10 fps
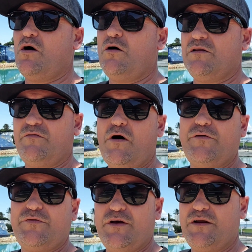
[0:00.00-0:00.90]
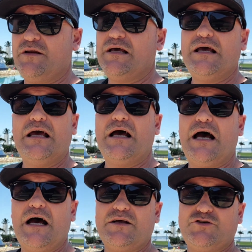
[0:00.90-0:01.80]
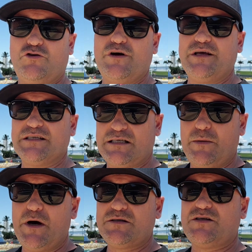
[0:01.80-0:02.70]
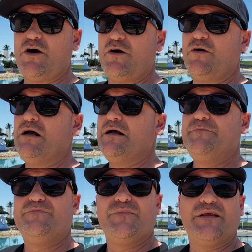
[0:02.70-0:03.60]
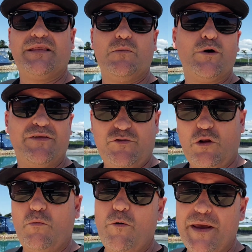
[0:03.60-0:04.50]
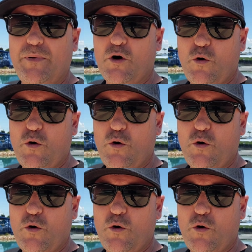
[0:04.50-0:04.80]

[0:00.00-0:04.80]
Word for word: on Leviathan uh, during summer, so they will get through a lot more people